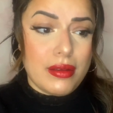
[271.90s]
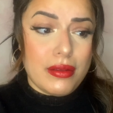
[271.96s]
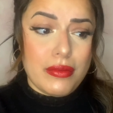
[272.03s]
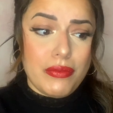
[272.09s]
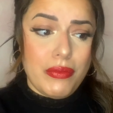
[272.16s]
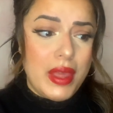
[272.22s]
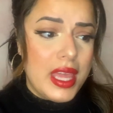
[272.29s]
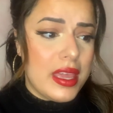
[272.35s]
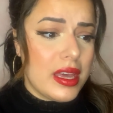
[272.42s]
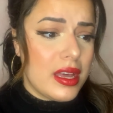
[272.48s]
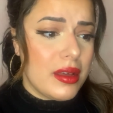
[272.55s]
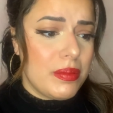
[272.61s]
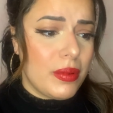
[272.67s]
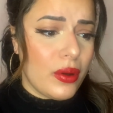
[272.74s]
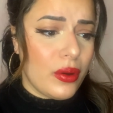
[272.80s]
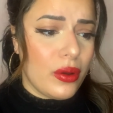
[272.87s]

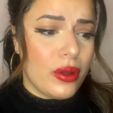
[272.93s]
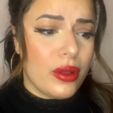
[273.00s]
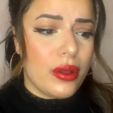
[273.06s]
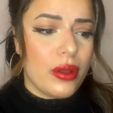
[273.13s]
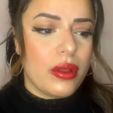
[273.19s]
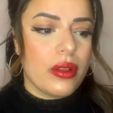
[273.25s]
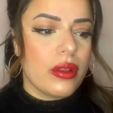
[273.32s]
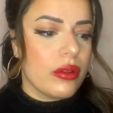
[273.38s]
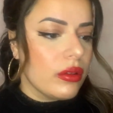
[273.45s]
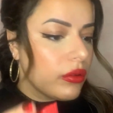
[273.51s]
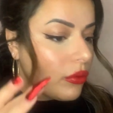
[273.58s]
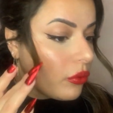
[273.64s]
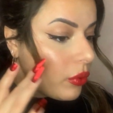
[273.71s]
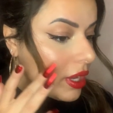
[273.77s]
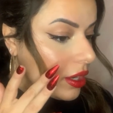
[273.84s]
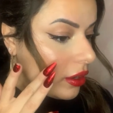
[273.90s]
Makeup
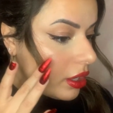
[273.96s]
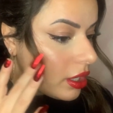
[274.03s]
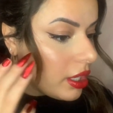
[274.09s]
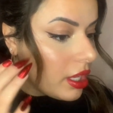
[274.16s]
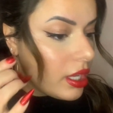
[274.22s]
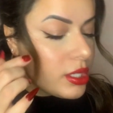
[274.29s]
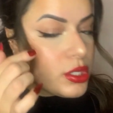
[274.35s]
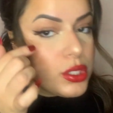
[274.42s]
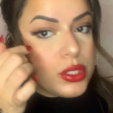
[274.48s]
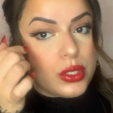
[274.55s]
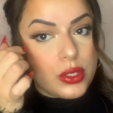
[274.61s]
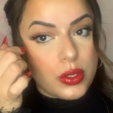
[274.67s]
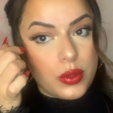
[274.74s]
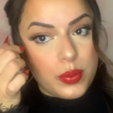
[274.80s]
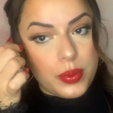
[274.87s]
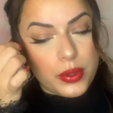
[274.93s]
went on
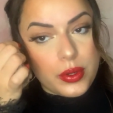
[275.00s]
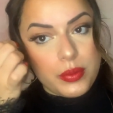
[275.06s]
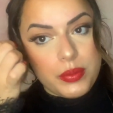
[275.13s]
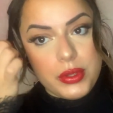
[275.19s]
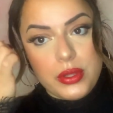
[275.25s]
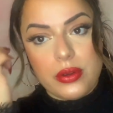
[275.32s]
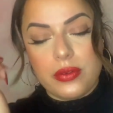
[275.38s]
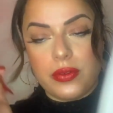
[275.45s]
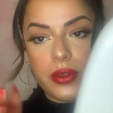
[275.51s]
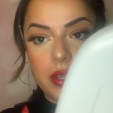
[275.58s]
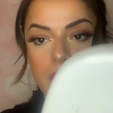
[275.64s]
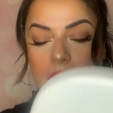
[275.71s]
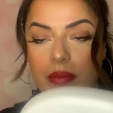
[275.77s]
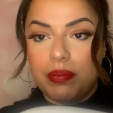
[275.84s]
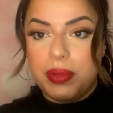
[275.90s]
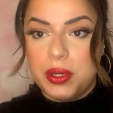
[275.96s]
super beautiful
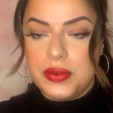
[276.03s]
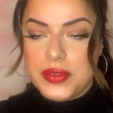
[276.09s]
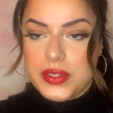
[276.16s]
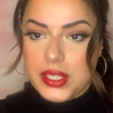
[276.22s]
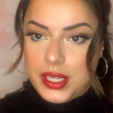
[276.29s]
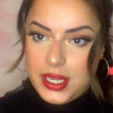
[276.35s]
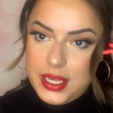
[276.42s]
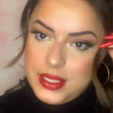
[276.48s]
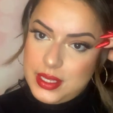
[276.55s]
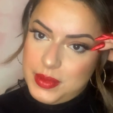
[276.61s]
on both sides.